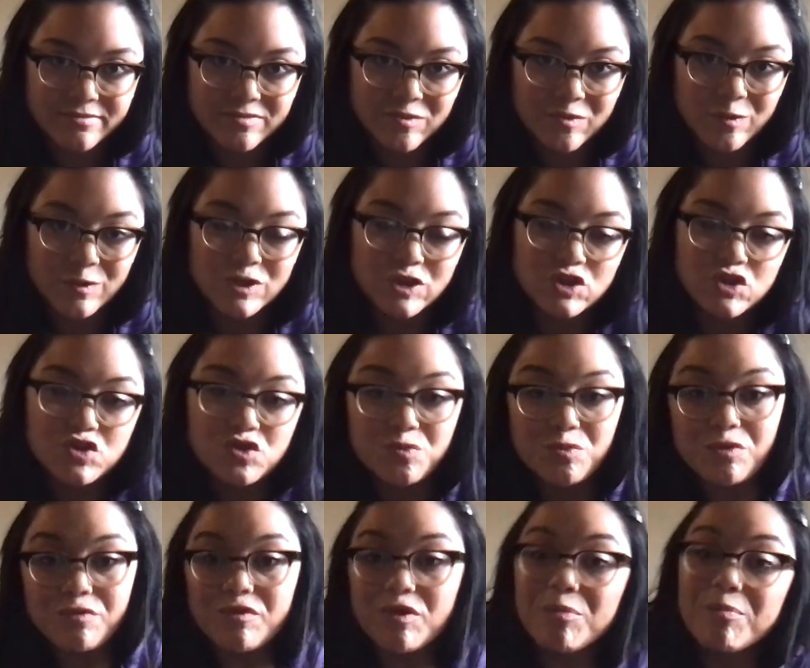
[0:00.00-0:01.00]
which is to
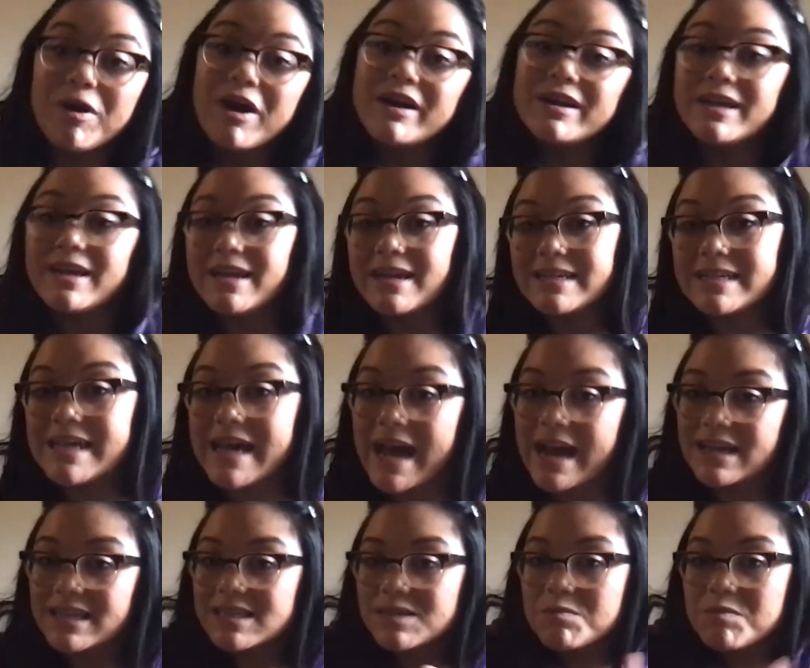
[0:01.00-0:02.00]
move your body and to
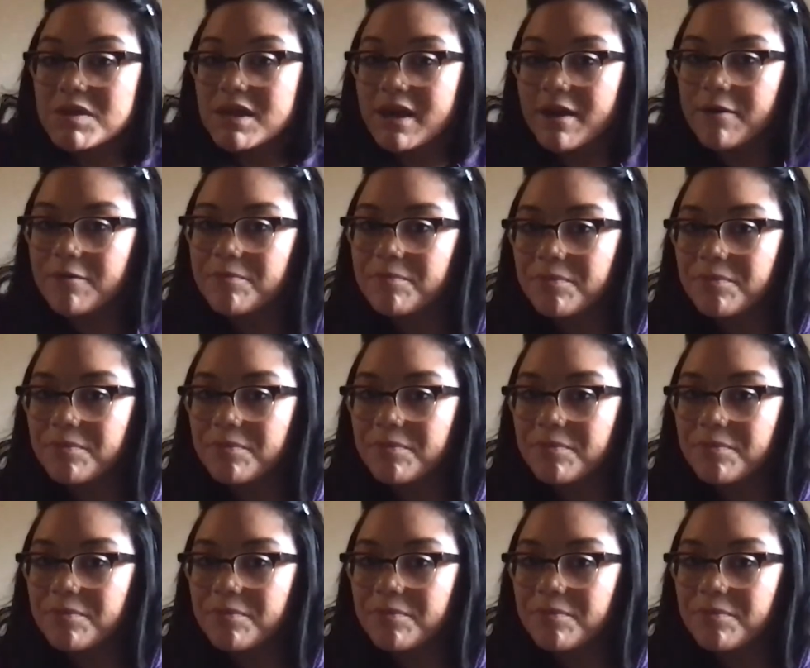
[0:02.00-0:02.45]
act something out.